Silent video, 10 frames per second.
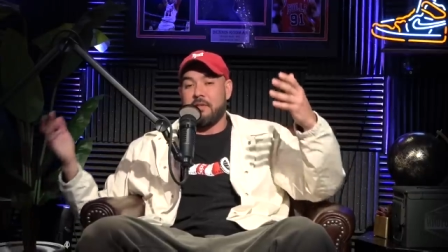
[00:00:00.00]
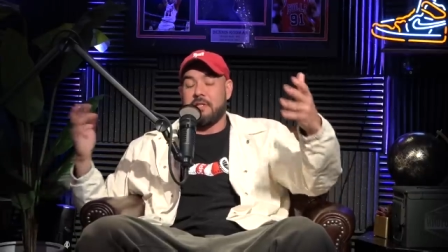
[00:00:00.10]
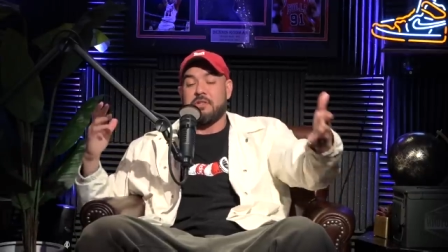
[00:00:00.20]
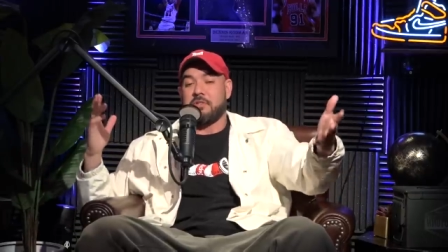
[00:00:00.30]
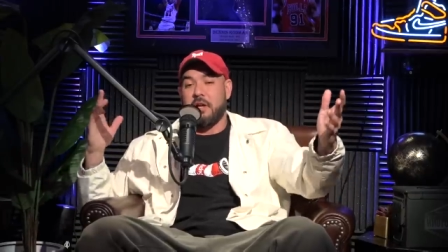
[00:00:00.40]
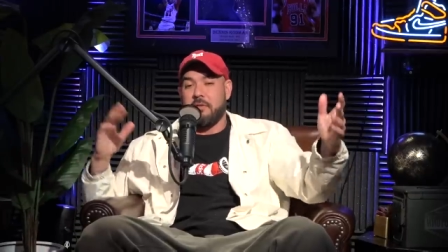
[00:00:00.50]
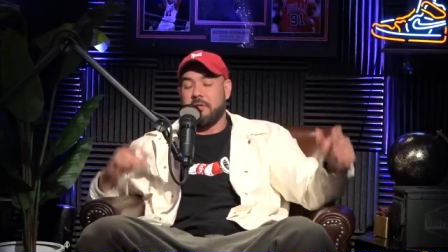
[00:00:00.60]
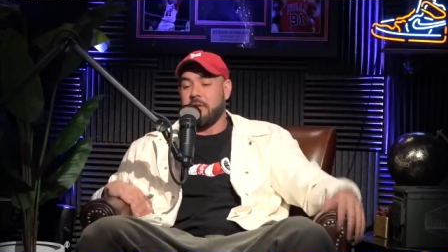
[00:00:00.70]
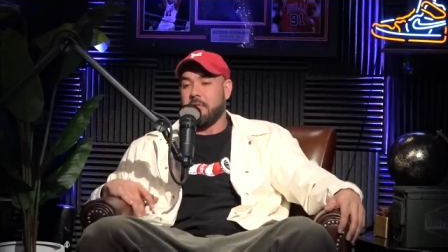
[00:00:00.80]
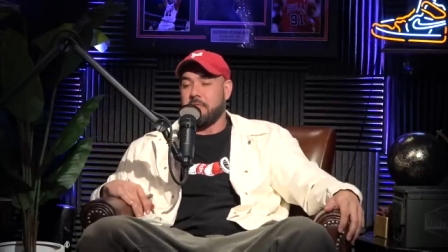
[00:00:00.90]
And he just got,
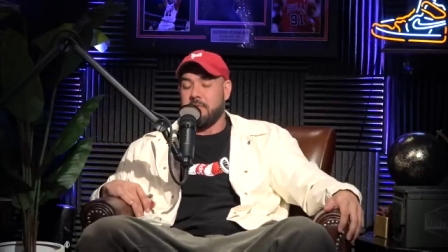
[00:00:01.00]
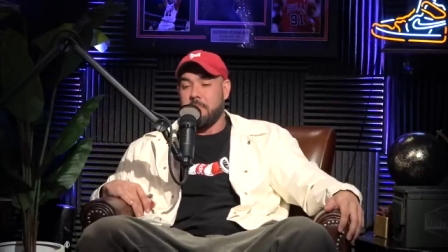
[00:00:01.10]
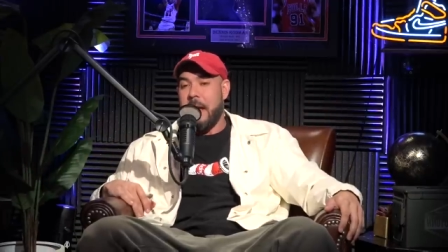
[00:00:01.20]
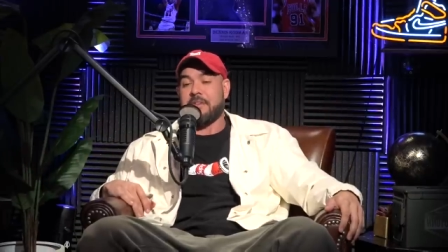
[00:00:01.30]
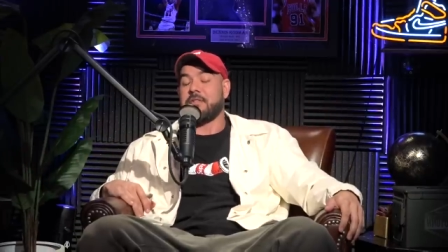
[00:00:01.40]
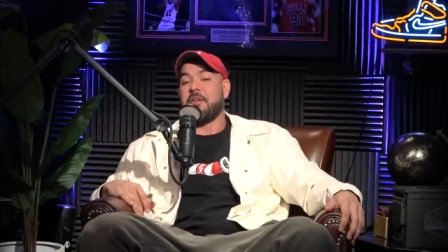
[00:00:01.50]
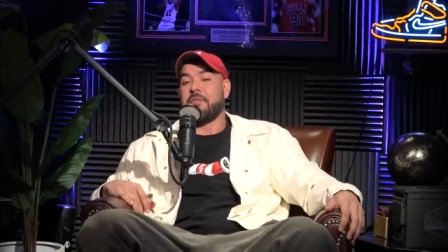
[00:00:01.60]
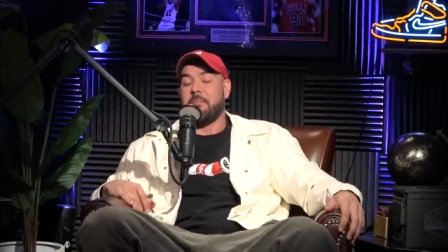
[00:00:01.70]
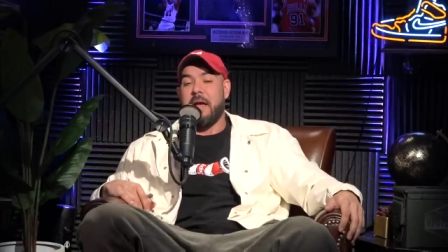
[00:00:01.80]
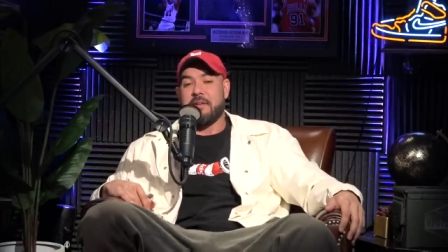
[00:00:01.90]
you know, Max got
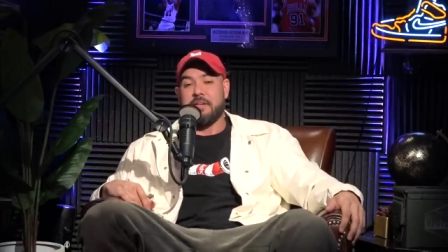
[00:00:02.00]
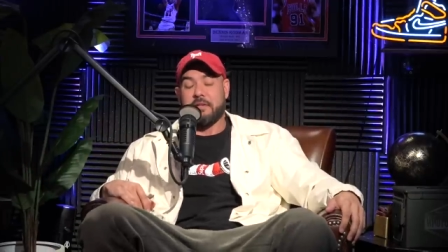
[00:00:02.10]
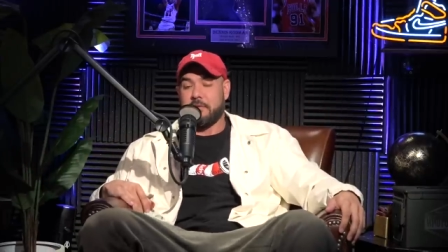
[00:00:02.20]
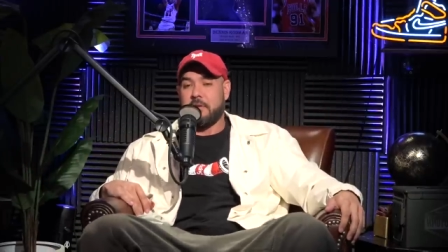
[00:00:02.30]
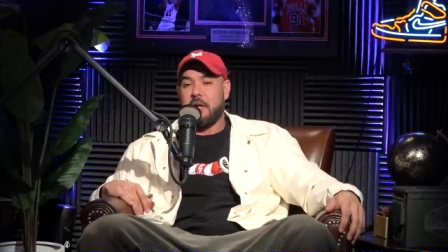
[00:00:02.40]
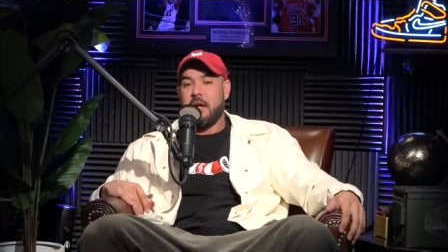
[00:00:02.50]
the bad deal.